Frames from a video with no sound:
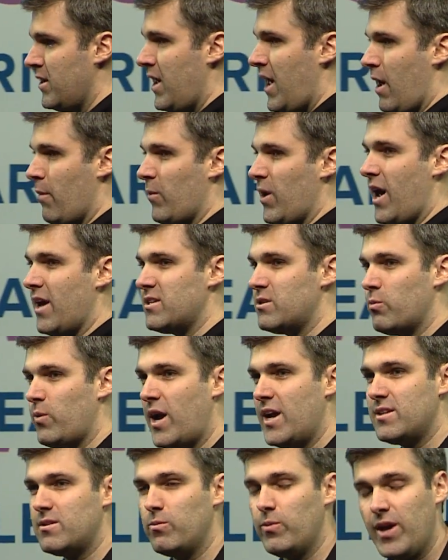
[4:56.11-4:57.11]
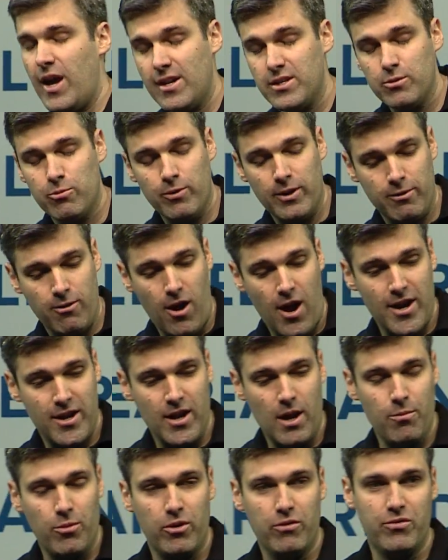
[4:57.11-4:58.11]
And we had to rewrite a
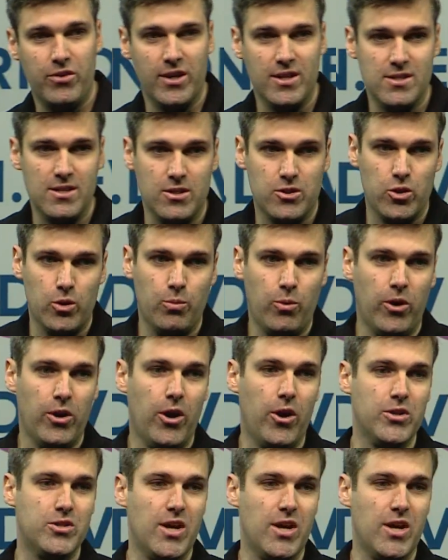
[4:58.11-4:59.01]
number of things in 2.0